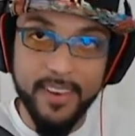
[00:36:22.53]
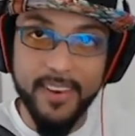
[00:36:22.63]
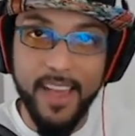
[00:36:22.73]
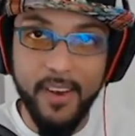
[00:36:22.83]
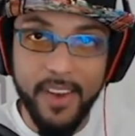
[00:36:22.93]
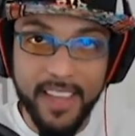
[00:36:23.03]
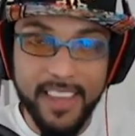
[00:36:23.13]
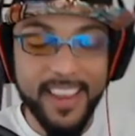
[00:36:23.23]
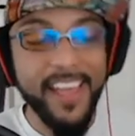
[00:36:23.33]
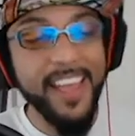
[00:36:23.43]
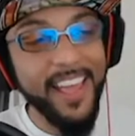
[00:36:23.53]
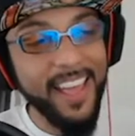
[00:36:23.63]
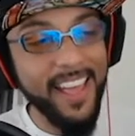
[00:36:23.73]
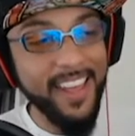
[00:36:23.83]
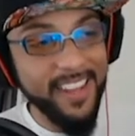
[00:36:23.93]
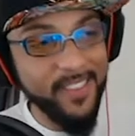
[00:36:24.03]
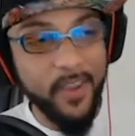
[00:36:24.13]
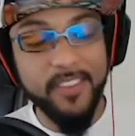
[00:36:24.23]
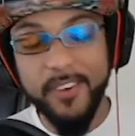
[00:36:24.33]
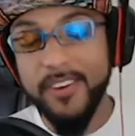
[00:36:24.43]
I don't like it. And so I
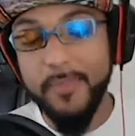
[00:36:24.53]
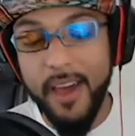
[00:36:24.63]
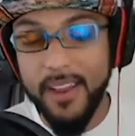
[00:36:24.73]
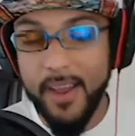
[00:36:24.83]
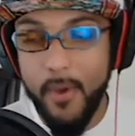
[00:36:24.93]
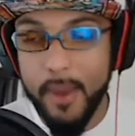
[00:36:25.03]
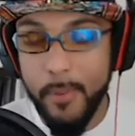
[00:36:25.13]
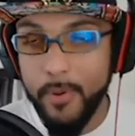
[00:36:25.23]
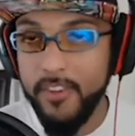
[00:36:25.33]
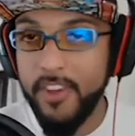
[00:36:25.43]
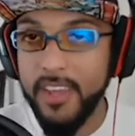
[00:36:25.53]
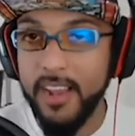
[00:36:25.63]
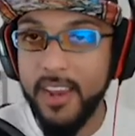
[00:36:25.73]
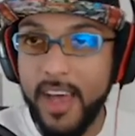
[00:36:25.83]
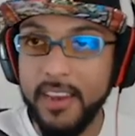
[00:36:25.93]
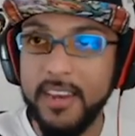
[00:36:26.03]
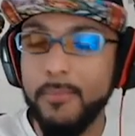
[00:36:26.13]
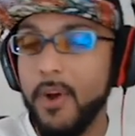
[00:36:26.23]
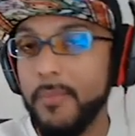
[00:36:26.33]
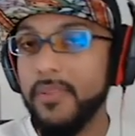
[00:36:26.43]
just learned about it, and I wound up appreciating it a lot. And then the
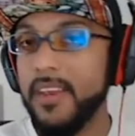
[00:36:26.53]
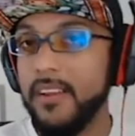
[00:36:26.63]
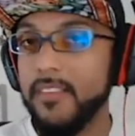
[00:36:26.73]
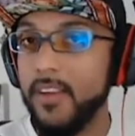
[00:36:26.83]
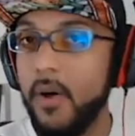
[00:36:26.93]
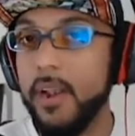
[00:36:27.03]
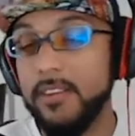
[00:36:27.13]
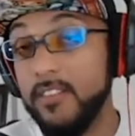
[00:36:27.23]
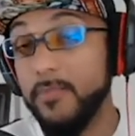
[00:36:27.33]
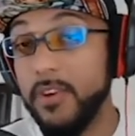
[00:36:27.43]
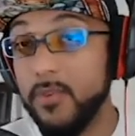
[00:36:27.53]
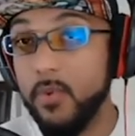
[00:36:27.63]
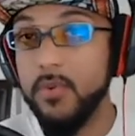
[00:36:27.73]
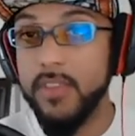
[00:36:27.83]
more I played it, I was like, oh, this is pretty cool.